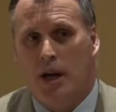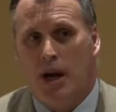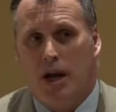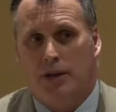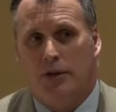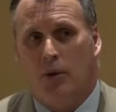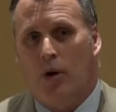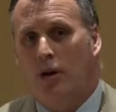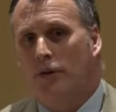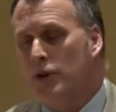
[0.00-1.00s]
And so
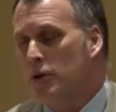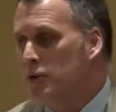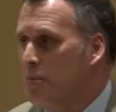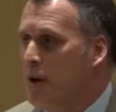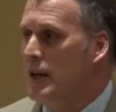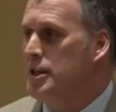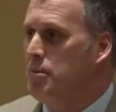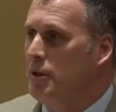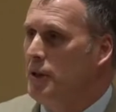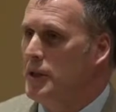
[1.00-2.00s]
all of those are
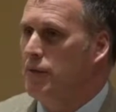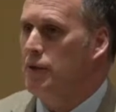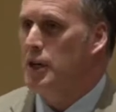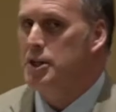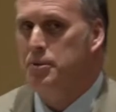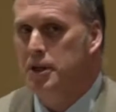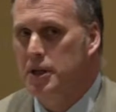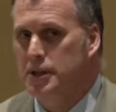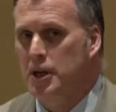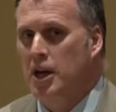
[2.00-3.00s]
possibilities for us
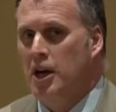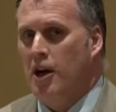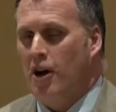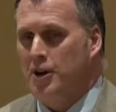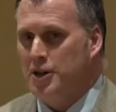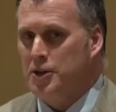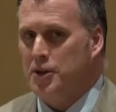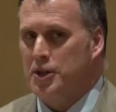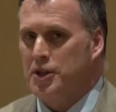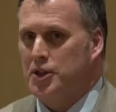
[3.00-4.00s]
because our
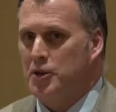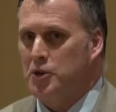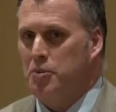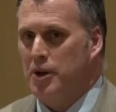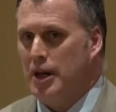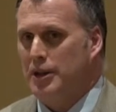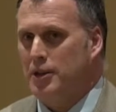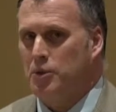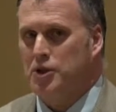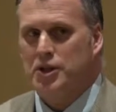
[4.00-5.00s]
district is so spread out,
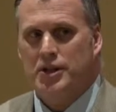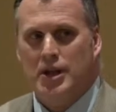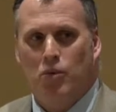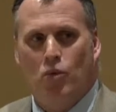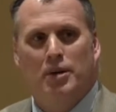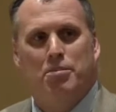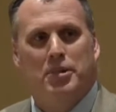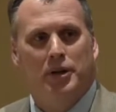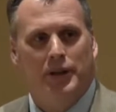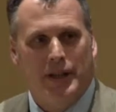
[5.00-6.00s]
there was just not one
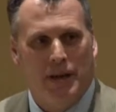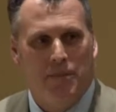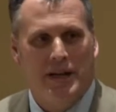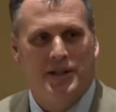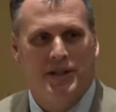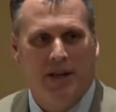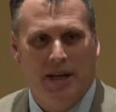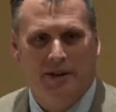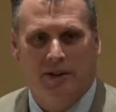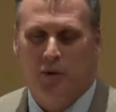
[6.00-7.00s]
building that made
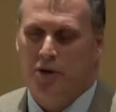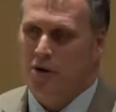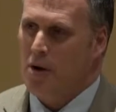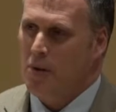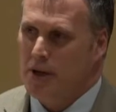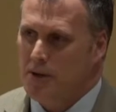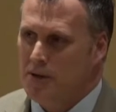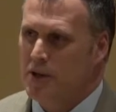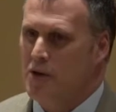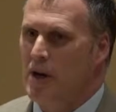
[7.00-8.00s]
sense, and when you're already
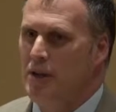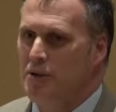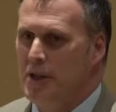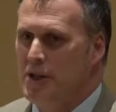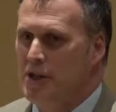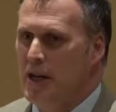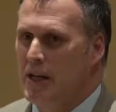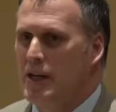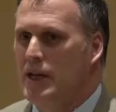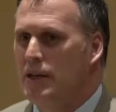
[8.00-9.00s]
using trailers to educate
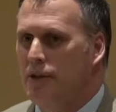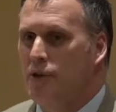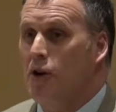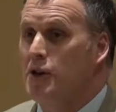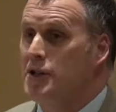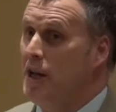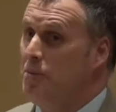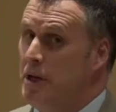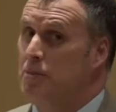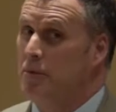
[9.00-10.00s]
kids, it's hard to sell
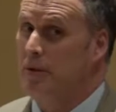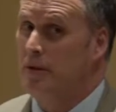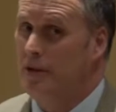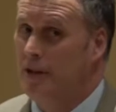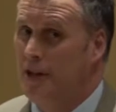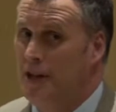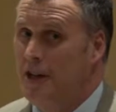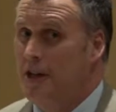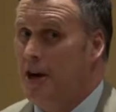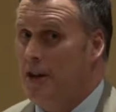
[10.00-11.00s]
people
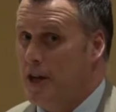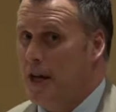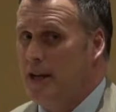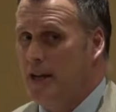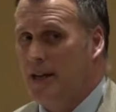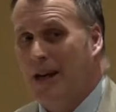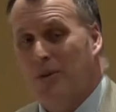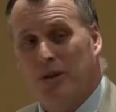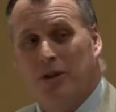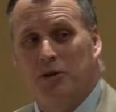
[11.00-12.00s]
on the idea that, hey,
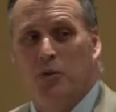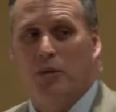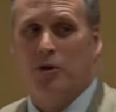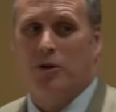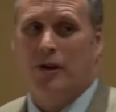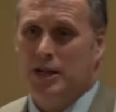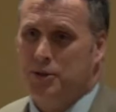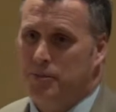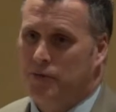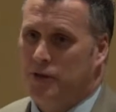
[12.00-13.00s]
we're going to lose one more
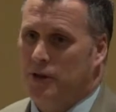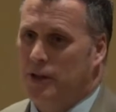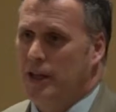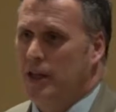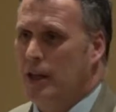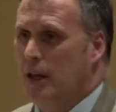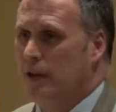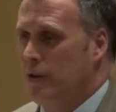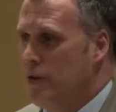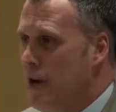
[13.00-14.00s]
classroom for a clinic,
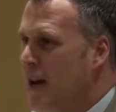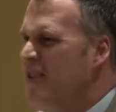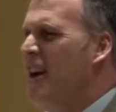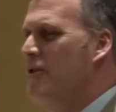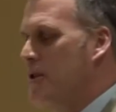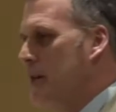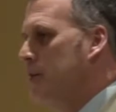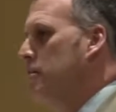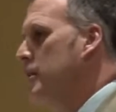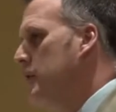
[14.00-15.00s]
and so now your
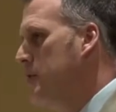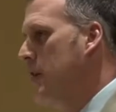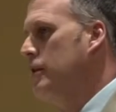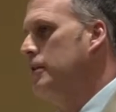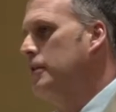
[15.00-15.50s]
kid's going to be in the trailer.